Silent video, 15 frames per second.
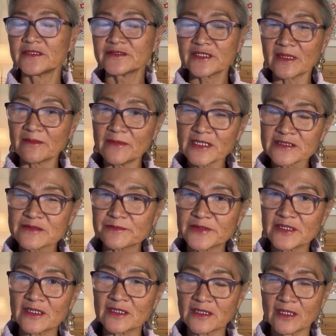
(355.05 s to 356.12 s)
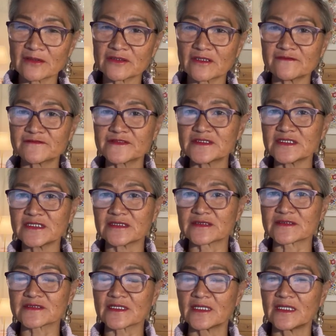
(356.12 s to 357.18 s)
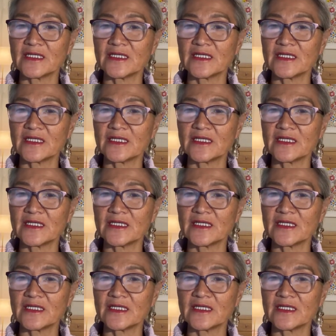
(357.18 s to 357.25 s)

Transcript: there must be a lot of things.